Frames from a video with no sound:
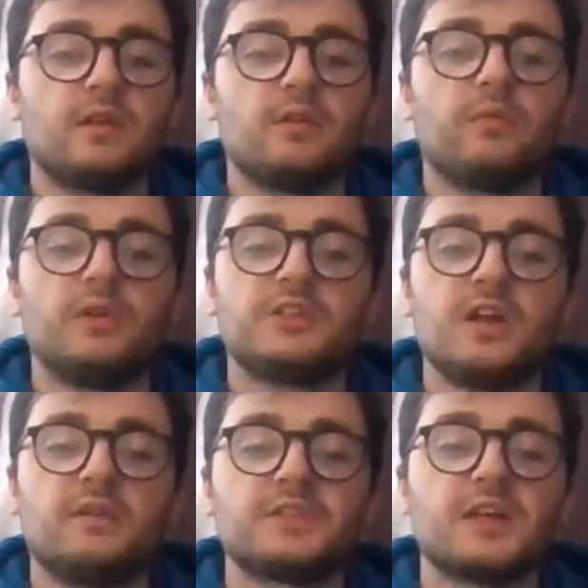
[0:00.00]
which they
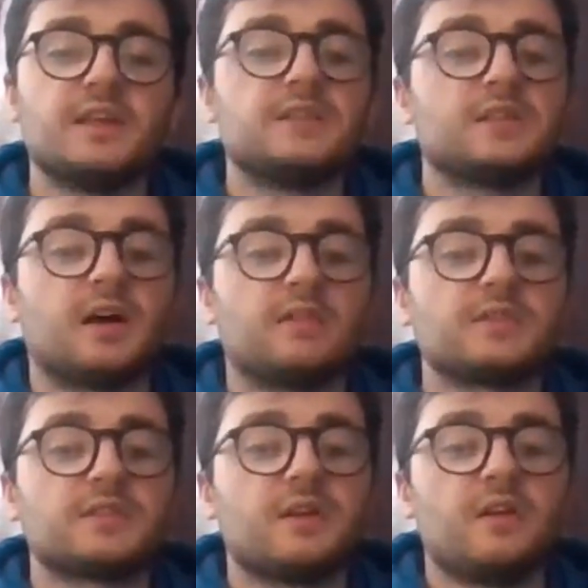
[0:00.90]
have stated
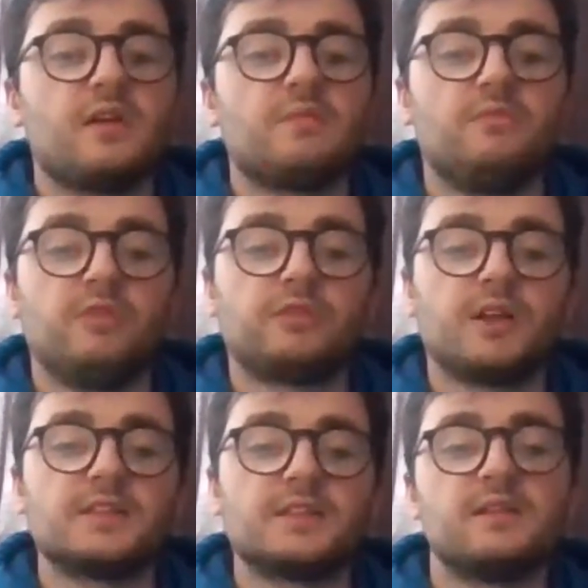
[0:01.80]
as
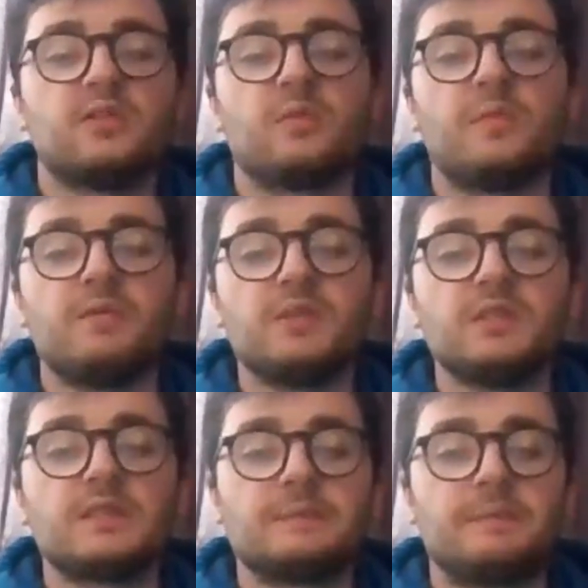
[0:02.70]
reflecting
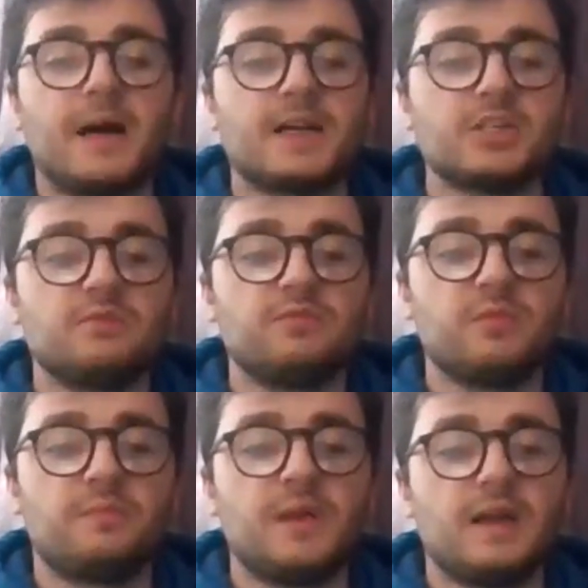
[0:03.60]
commitment and passion of
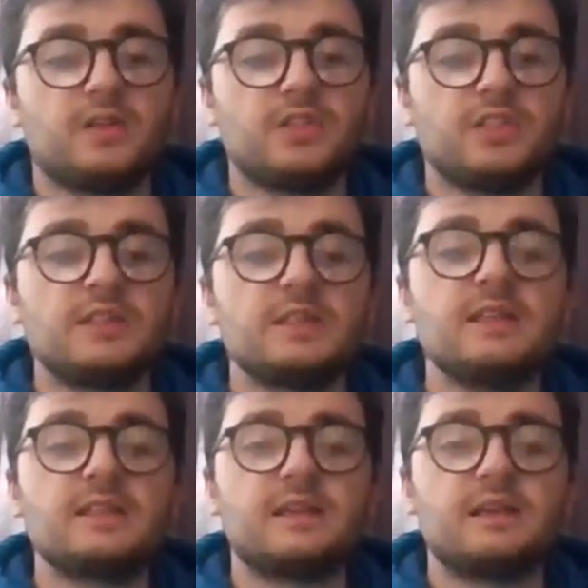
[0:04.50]
the
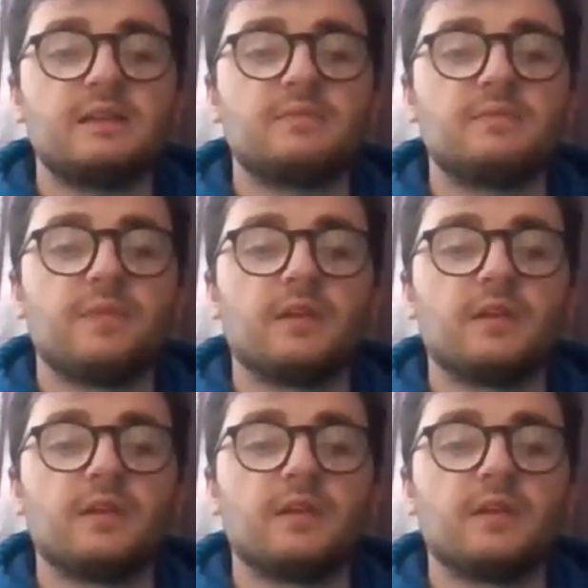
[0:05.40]
BLGC team